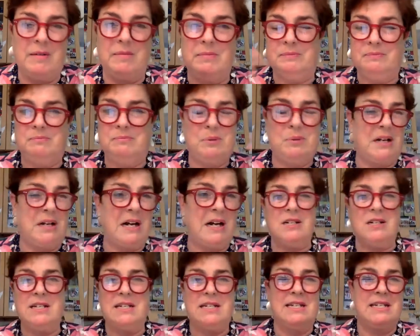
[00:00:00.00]

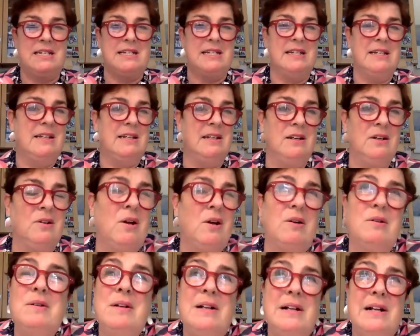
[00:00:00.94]
production assistant,
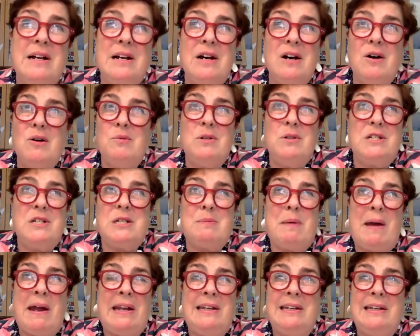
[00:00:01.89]
would
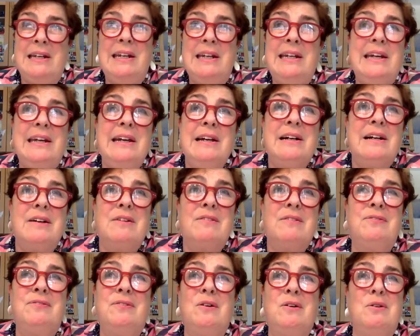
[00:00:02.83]
spend a year
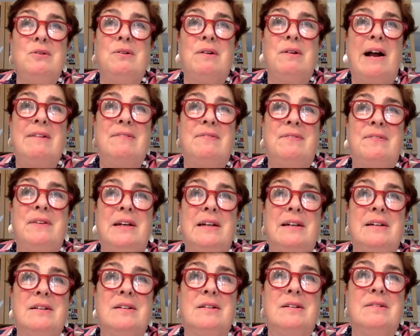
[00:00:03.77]

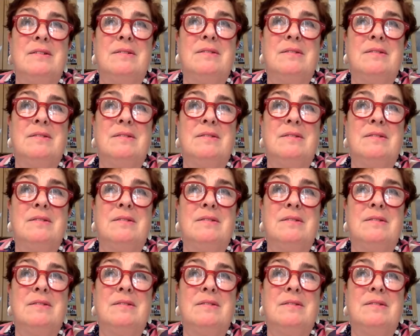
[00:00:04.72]
photographing